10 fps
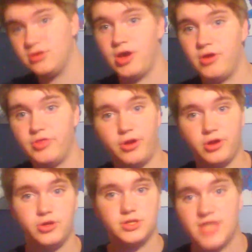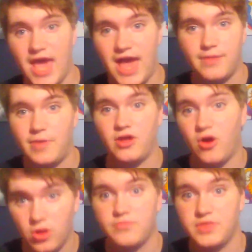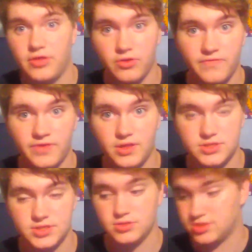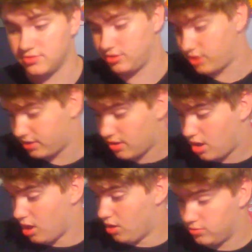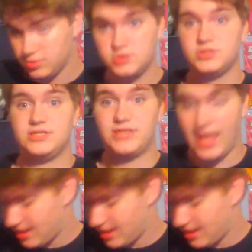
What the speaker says: know, they're under attack by all of the other villains. So they're like, oh, dang